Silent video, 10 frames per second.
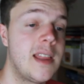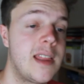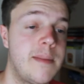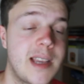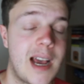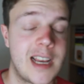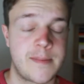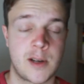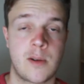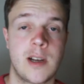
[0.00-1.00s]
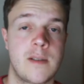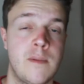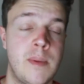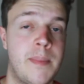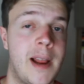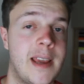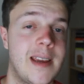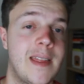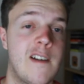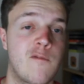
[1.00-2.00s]
that means Azpilicueta will be playing
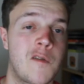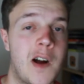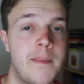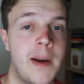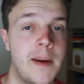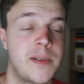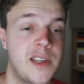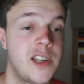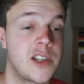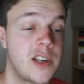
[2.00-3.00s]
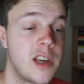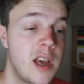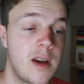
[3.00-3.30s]
in that right back position